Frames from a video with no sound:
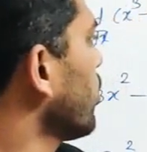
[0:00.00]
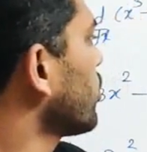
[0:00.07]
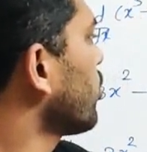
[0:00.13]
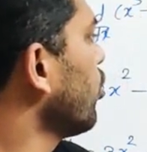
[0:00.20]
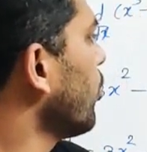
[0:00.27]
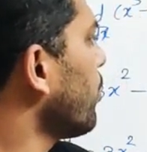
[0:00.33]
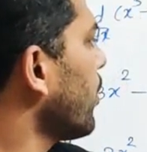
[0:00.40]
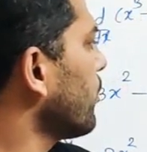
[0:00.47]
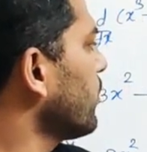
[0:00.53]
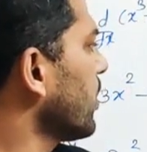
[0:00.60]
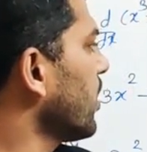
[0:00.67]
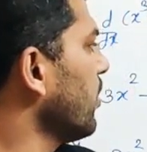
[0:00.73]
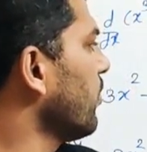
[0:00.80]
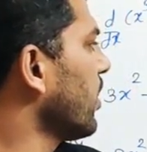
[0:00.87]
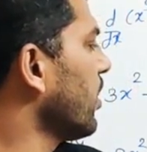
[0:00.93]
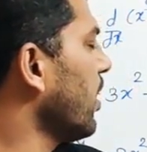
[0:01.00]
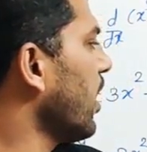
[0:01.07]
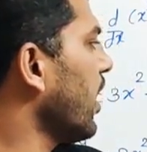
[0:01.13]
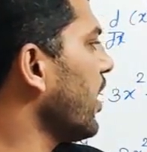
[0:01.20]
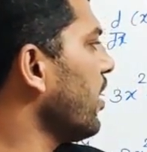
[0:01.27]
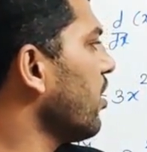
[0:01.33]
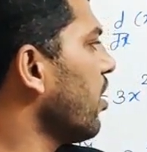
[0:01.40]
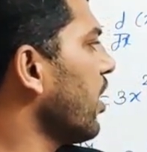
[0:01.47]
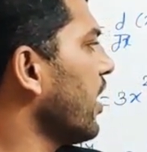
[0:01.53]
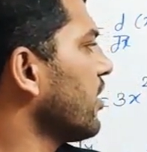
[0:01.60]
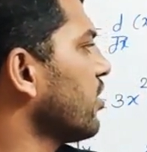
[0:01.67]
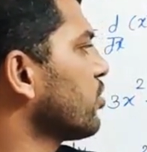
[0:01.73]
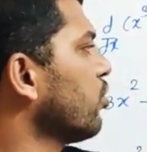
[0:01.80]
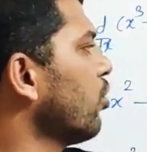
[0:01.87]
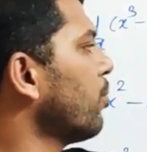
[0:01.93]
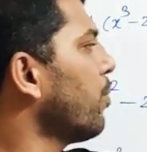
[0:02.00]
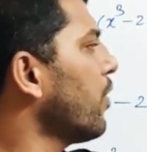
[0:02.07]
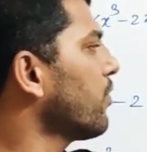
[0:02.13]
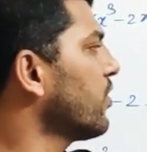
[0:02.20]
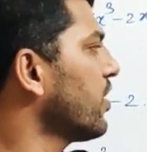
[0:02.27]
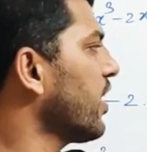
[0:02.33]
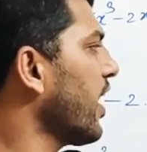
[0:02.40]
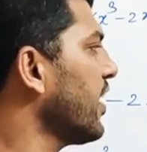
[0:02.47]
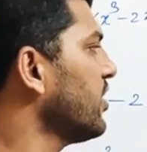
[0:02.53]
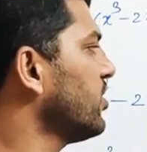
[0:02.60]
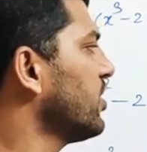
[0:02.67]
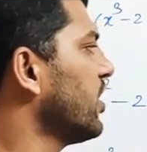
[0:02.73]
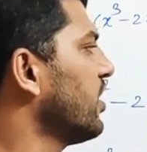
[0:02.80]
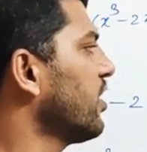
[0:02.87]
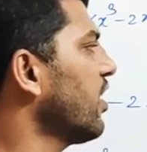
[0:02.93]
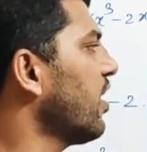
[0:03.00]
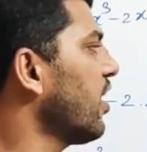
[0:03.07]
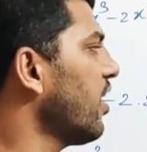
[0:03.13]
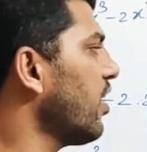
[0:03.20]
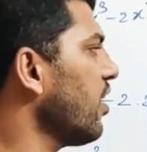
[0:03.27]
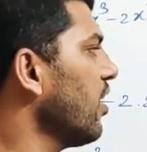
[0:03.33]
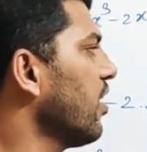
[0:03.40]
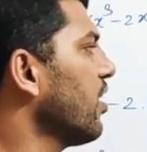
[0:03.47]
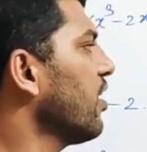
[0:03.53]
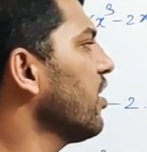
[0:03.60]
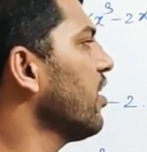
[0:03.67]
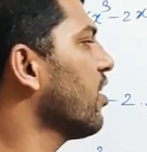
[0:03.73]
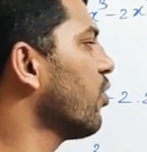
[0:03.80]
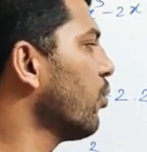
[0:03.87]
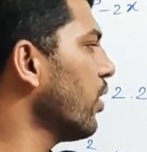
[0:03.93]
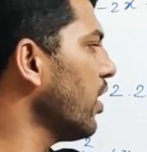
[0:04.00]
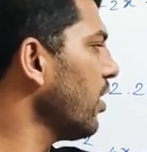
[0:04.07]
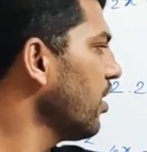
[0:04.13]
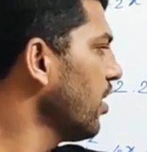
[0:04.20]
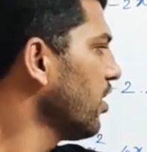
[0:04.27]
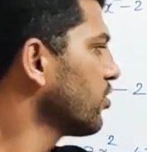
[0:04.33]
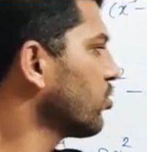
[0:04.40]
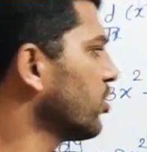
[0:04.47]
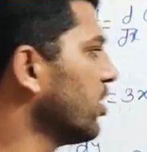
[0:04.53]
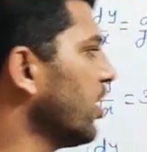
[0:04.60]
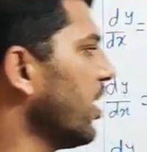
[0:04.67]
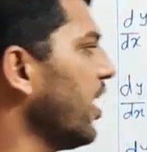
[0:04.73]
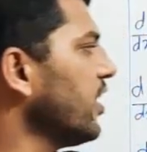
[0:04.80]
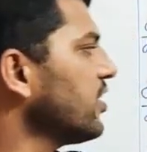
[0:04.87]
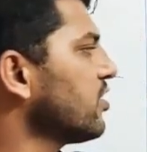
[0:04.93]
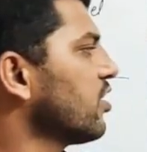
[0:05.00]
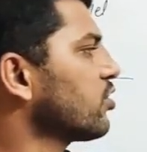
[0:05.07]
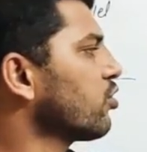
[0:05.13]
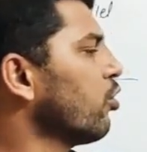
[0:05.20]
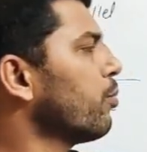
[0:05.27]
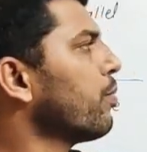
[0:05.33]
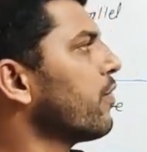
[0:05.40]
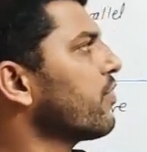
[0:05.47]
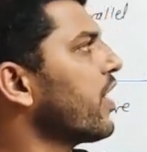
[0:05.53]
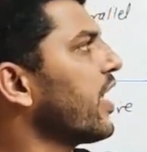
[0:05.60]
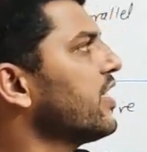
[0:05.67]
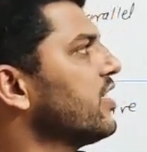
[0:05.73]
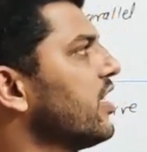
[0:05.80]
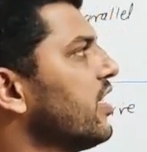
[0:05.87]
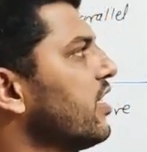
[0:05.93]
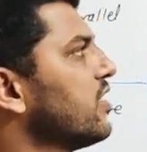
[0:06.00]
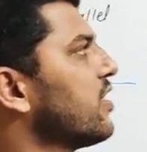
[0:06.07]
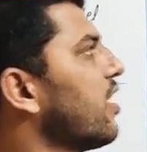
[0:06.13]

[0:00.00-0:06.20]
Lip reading: the slope of the given line and the slope of the tangent are equal. So hence the slope of tangent is